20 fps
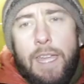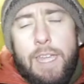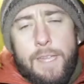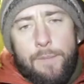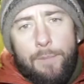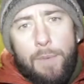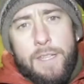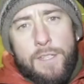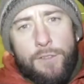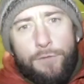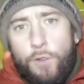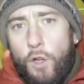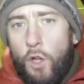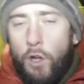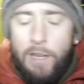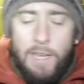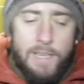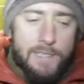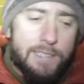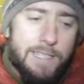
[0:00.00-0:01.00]
It, it's
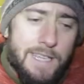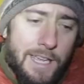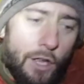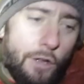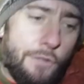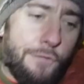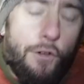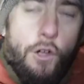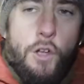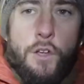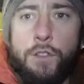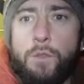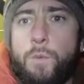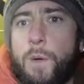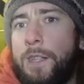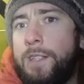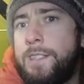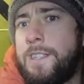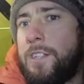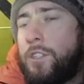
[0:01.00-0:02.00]
forecast gale force
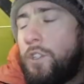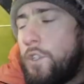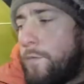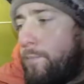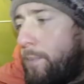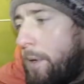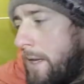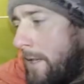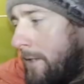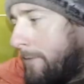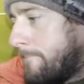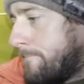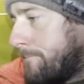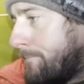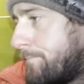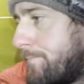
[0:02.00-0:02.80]
winds. It's just been,